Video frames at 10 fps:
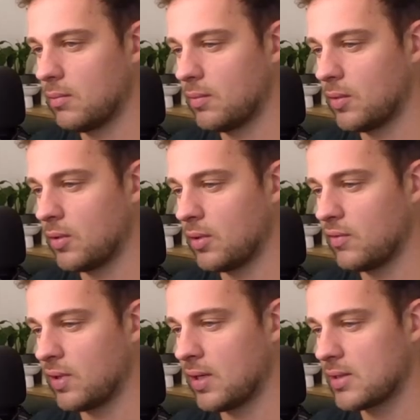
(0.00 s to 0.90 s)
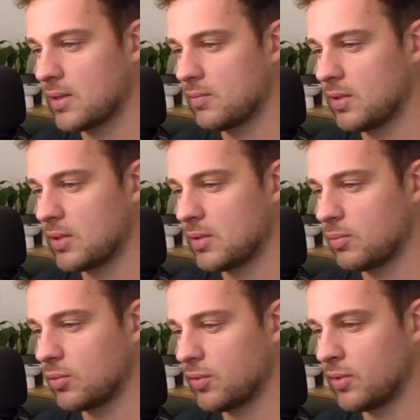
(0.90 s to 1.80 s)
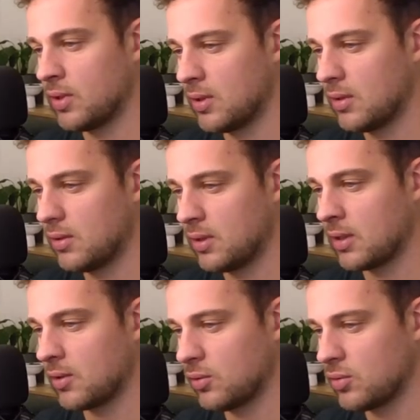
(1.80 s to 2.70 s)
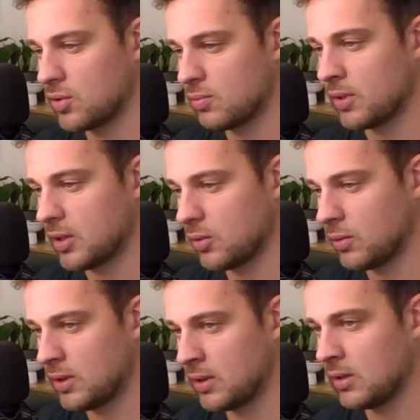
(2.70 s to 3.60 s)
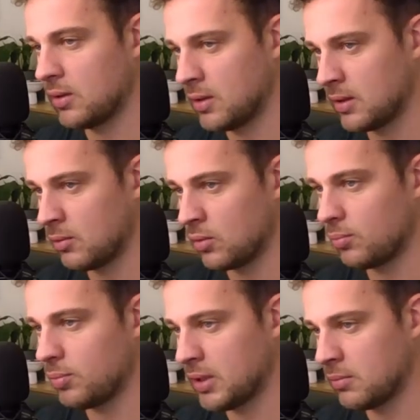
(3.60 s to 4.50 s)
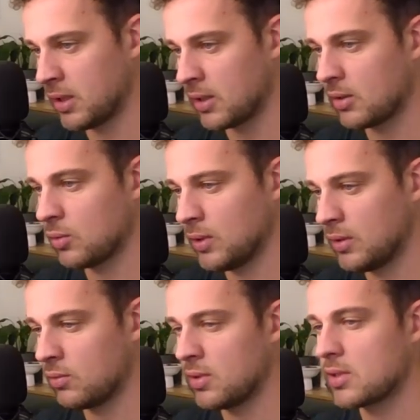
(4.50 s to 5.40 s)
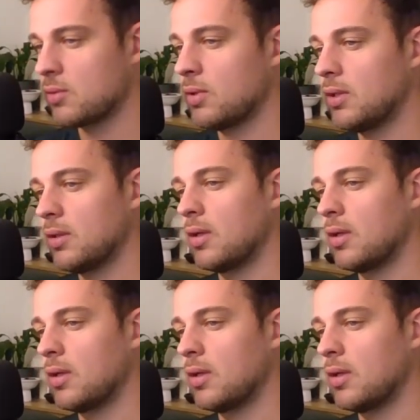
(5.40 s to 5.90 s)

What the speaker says: Oh, if I had something supporting here, then I could just play queen here, and that will pin my queen to his queen.